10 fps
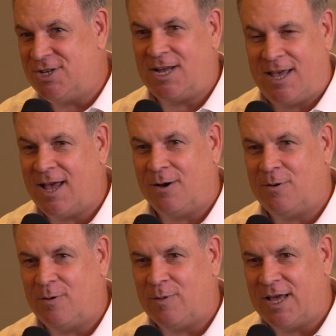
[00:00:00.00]
like, yeah,
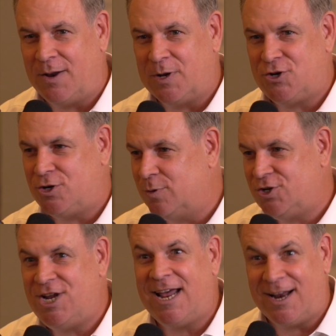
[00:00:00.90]
I want to get a picture too. Well,
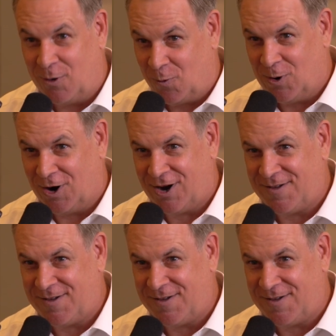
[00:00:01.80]
she had to go to work.